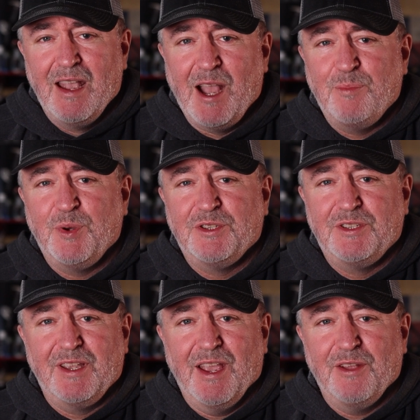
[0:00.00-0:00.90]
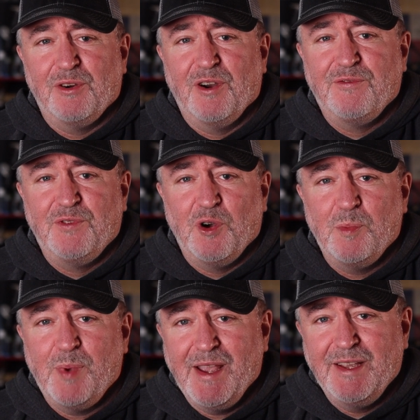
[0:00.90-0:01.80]
I put together a full
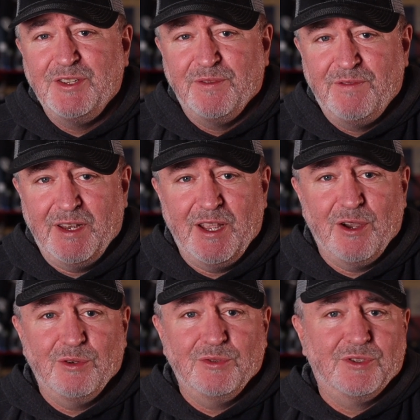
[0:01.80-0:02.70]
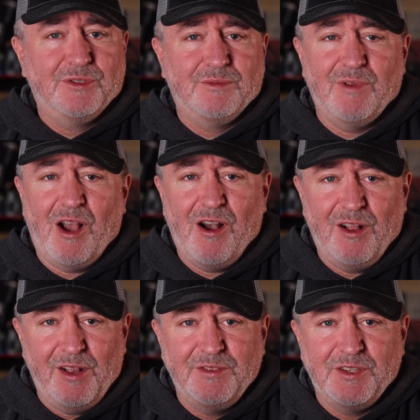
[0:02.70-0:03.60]
page of videos
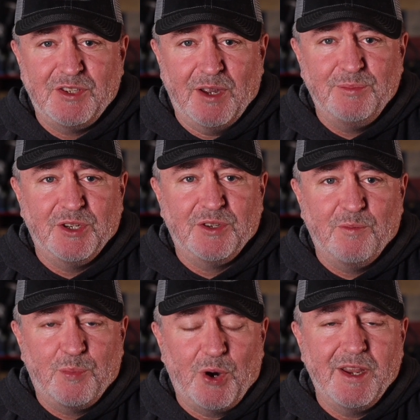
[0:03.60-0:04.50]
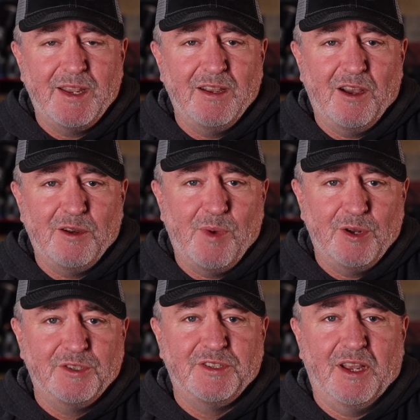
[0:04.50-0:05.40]
all on the subject of braking on a
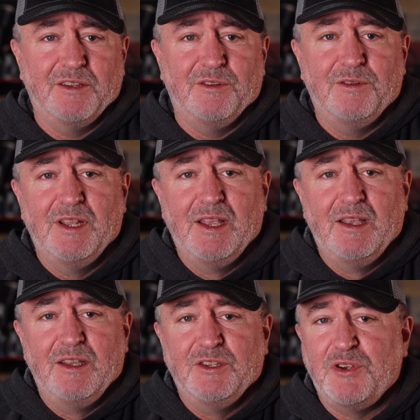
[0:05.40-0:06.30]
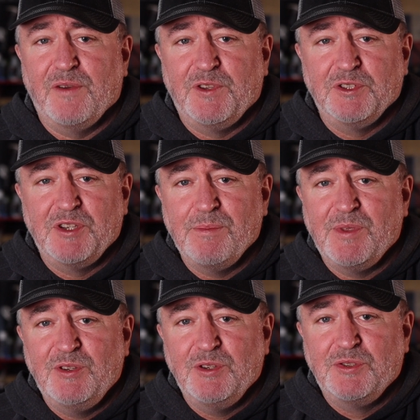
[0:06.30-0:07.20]
motorcycle. So if there's
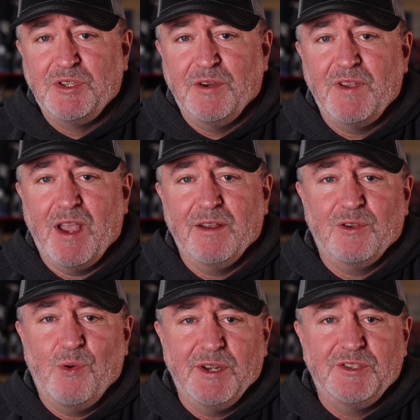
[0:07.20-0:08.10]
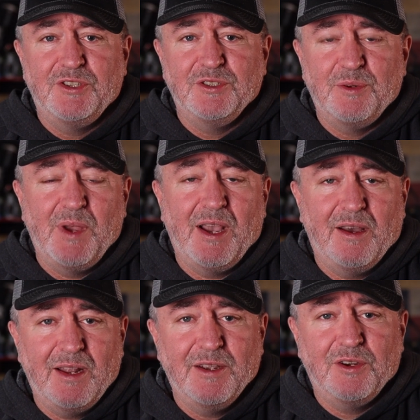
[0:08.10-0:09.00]
something you still got questions
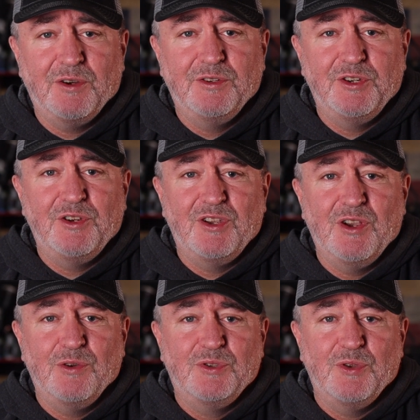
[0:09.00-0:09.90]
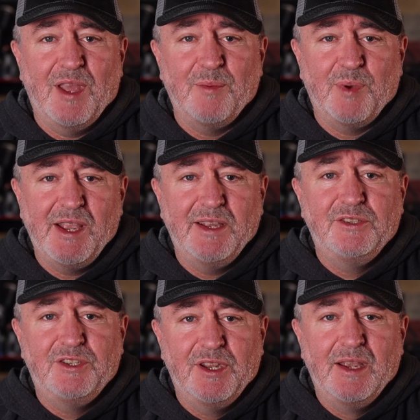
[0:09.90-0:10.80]
about, I encourage you to go to that
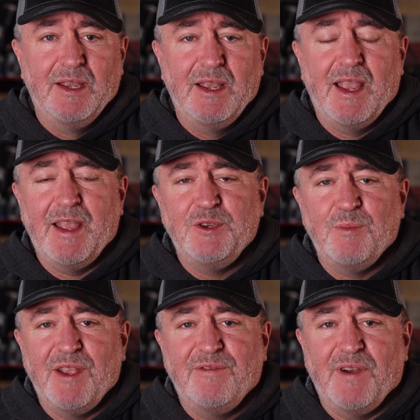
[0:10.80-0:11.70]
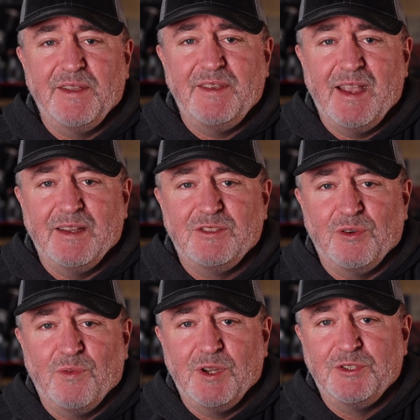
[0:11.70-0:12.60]
page and you may find the
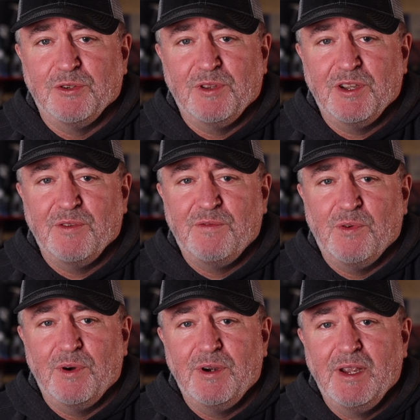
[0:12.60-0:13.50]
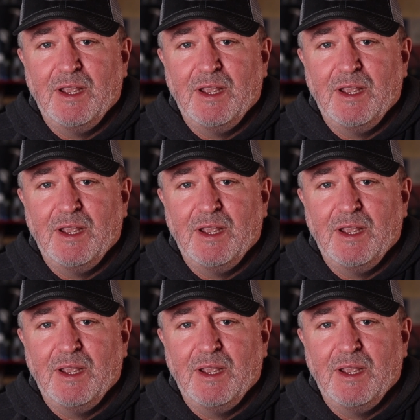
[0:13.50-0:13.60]
answer of what you're looking for.